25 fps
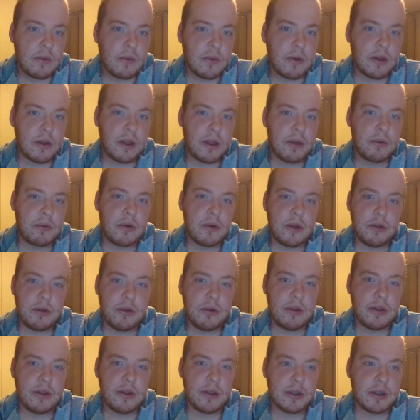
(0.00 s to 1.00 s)
While they were
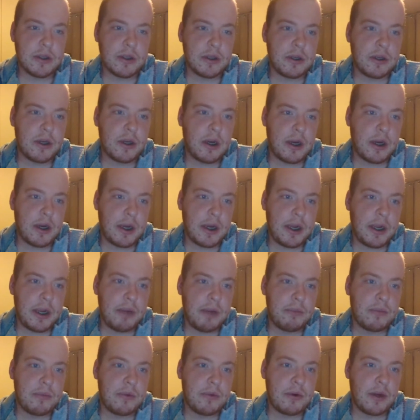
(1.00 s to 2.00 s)
doing this, a dog
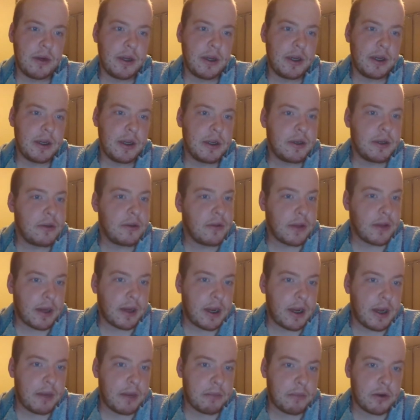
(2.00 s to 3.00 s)
came running into the
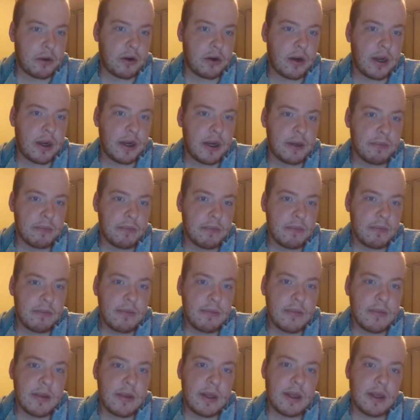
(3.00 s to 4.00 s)
camp crying,
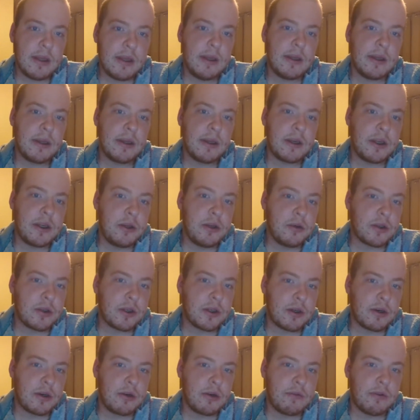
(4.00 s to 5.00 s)
and he
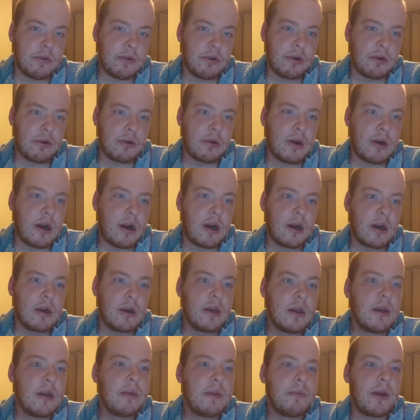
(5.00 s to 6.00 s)
accused her of doing
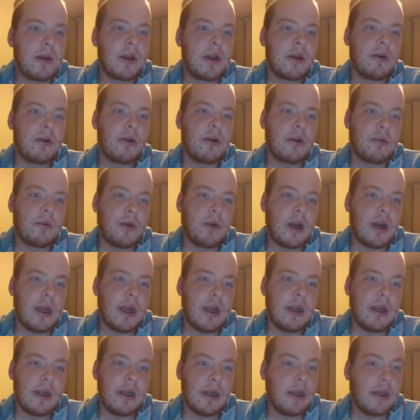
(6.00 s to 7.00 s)
wrong by going
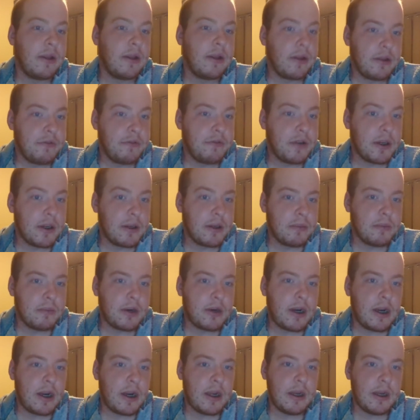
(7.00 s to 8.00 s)
away and leaving him
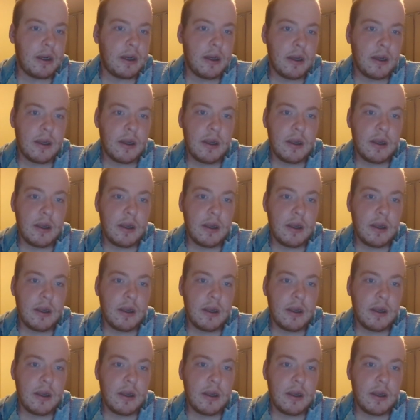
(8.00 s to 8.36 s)
behind.